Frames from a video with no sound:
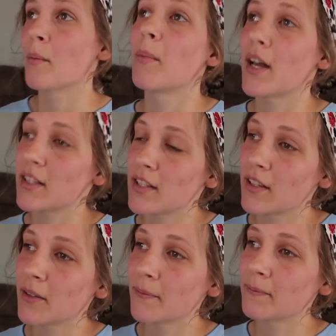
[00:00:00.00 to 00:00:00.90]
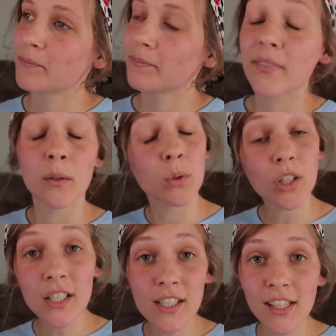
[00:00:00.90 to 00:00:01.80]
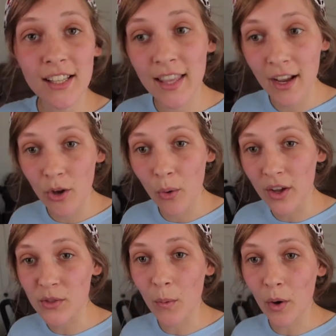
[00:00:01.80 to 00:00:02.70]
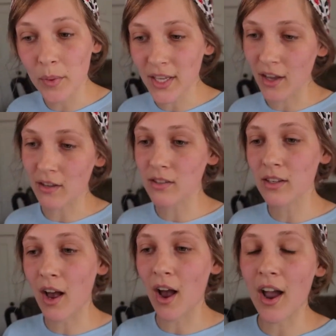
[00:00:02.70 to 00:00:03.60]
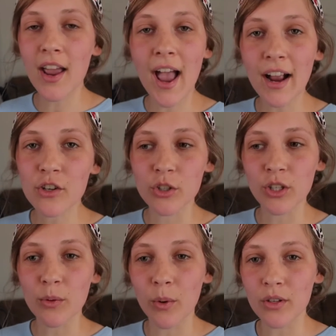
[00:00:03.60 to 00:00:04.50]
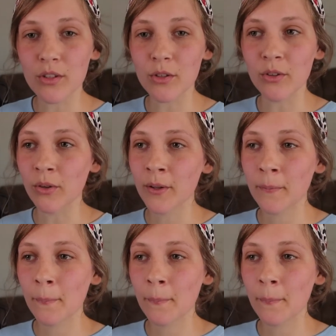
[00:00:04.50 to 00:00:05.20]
But learning to let that go as well because I actually want to